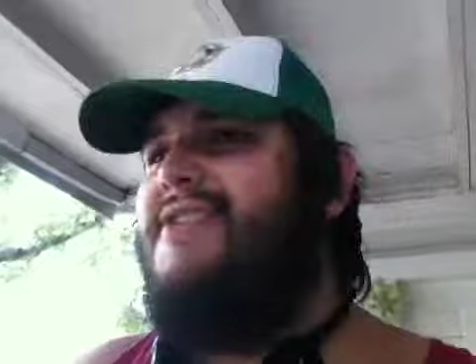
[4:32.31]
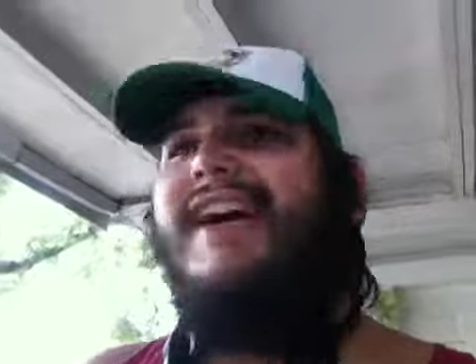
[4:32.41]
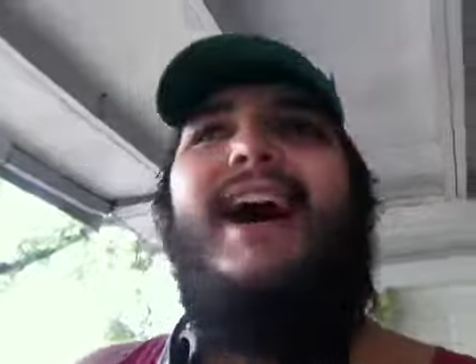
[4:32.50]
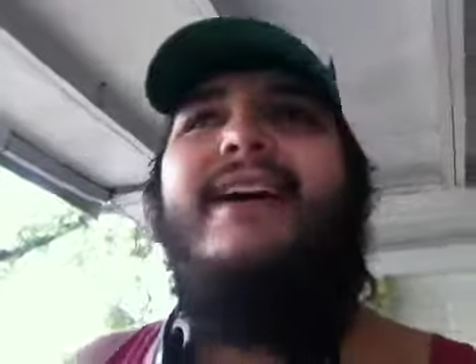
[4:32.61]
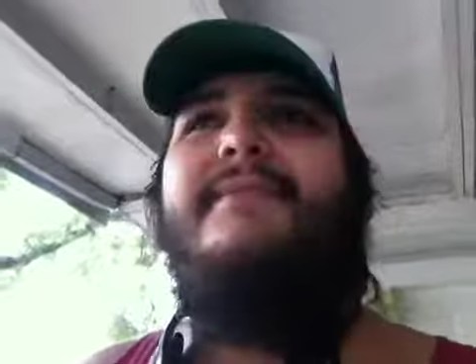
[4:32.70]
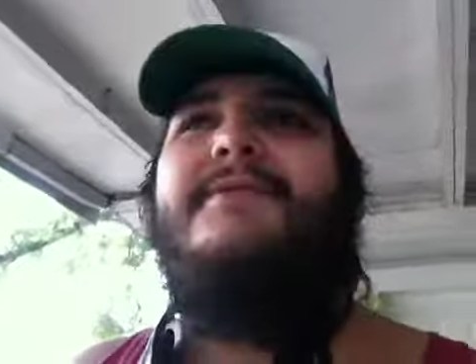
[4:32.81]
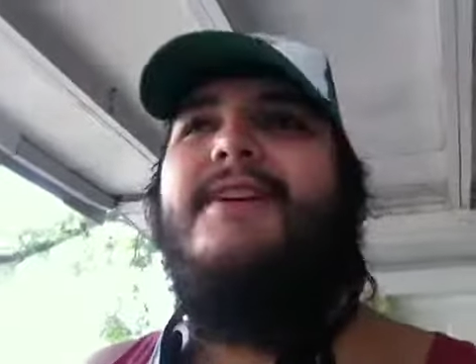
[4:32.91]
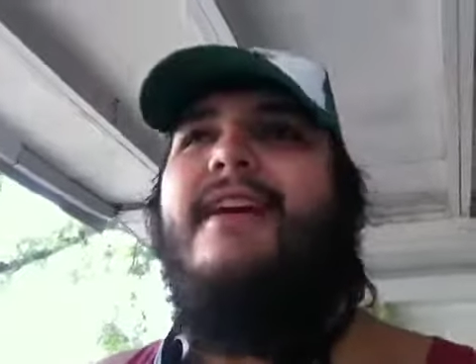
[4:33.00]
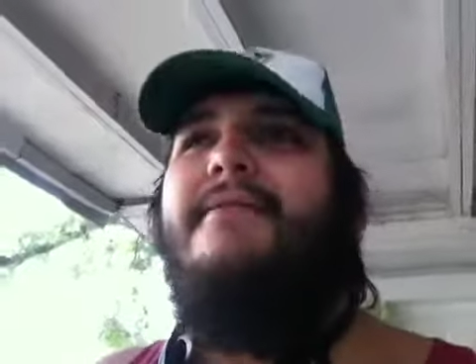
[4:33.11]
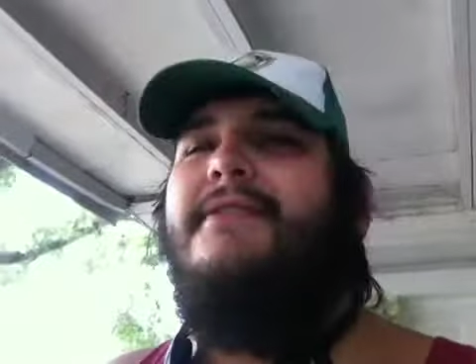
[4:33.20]
time
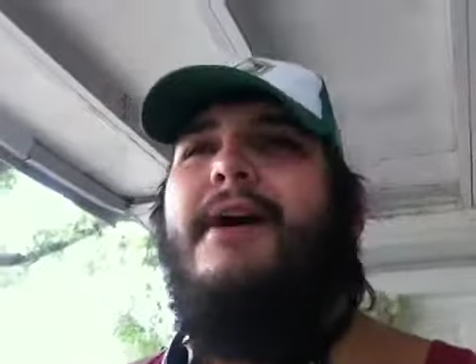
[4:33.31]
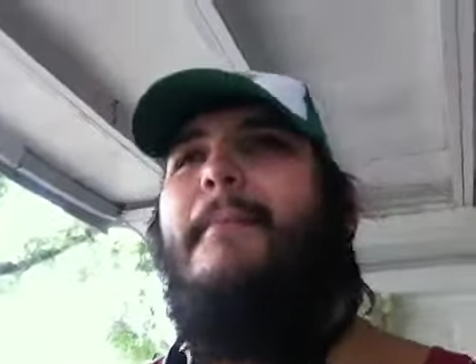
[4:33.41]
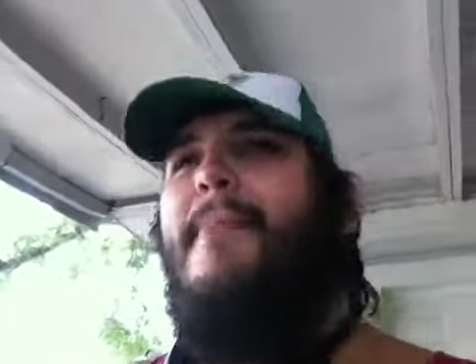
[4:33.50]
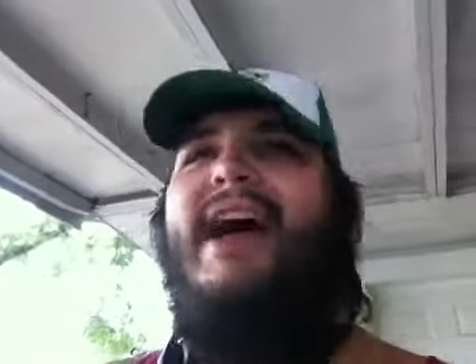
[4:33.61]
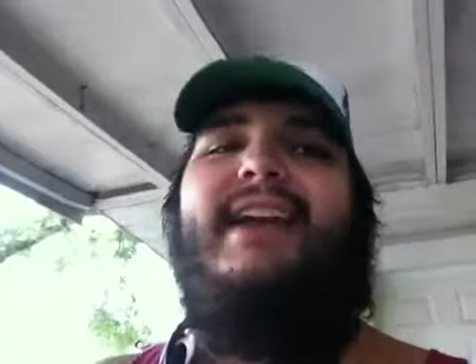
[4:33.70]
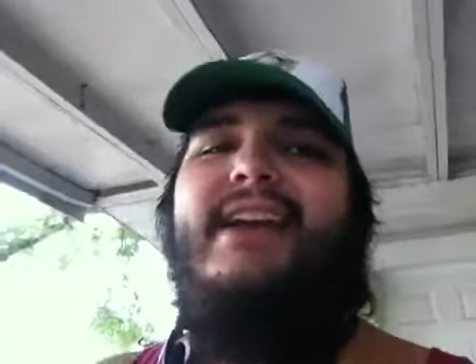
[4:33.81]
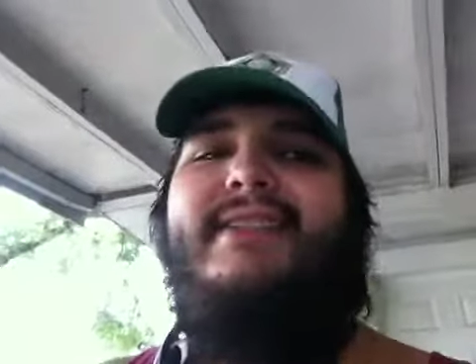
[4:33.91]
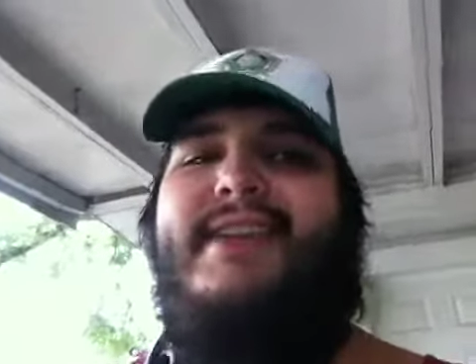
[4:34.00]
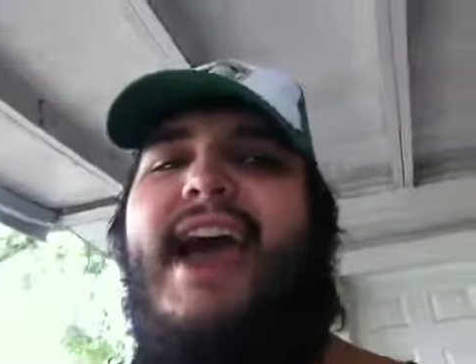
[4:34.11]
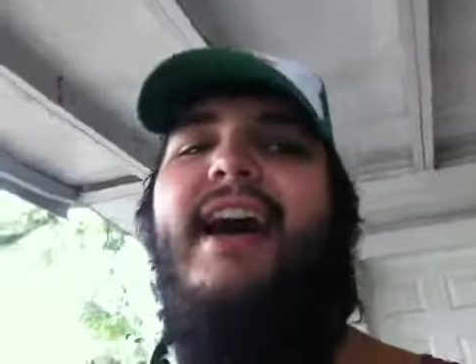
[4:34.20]
travel, a
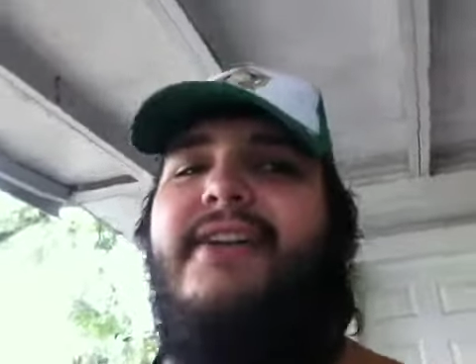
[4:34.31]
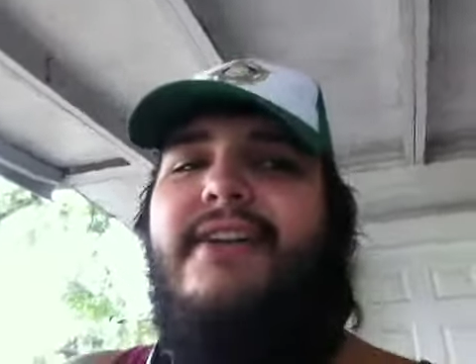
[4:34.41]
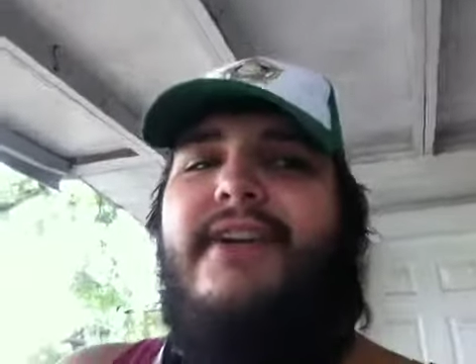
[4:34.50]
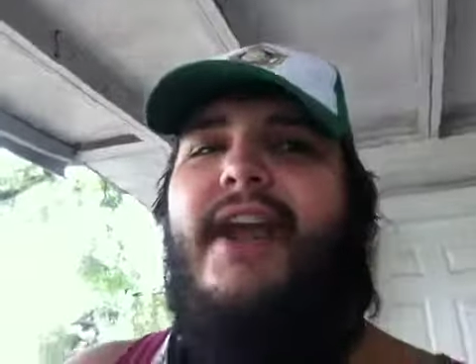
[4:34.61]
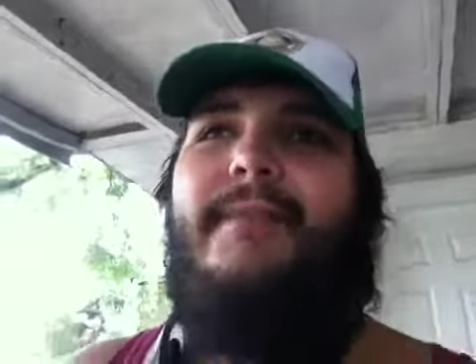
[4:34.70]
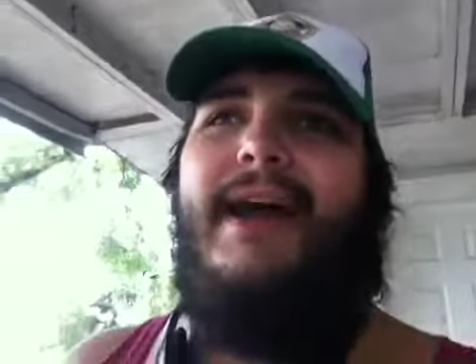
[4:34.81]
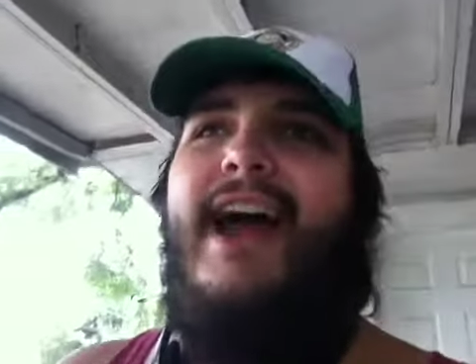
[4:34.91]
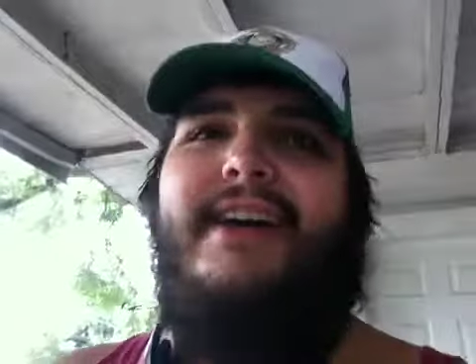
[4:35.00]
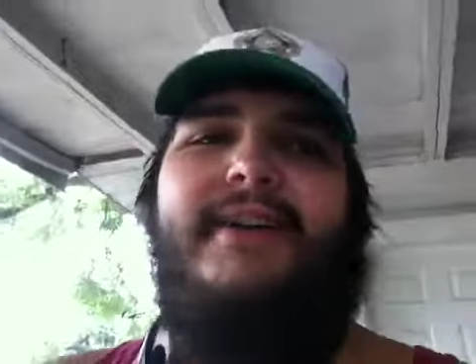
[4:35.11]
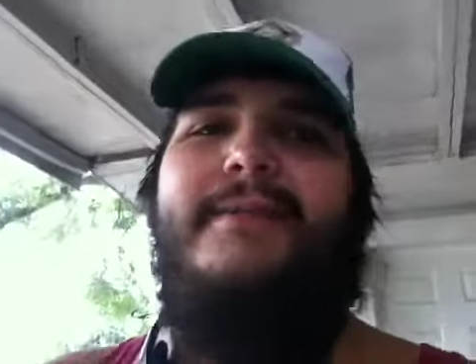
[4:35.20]
badass hacker named
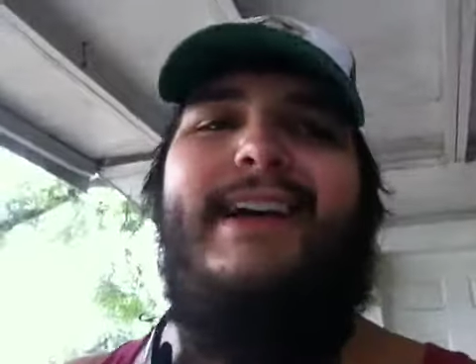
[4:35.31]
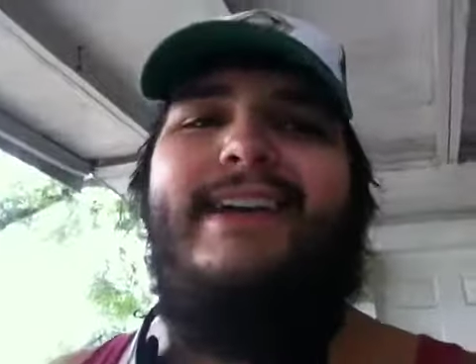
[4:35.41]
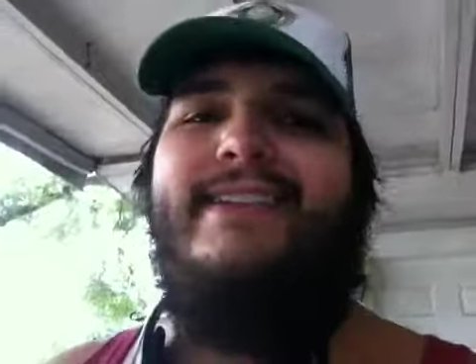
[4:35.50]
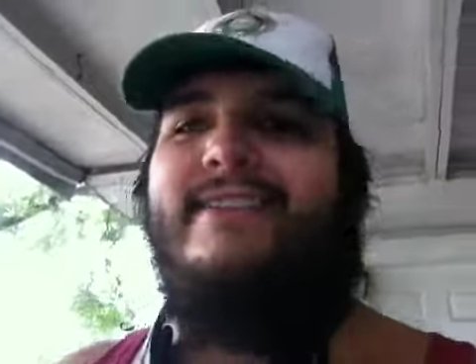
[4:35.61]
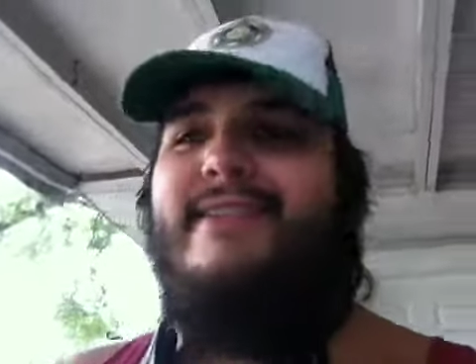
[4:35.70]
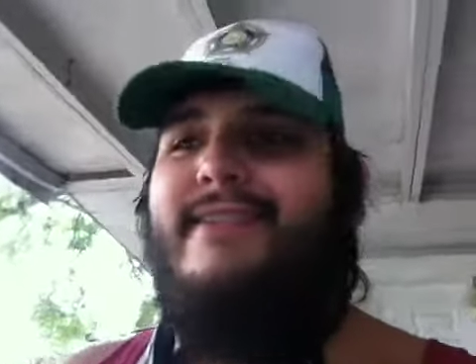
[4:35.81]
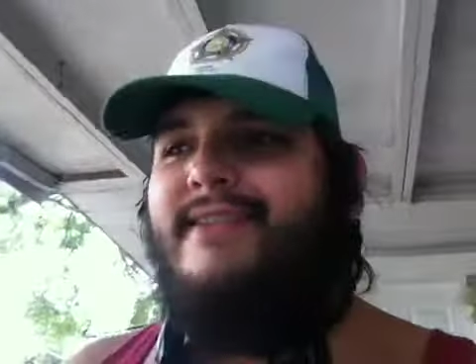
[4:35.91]
Hacker Man,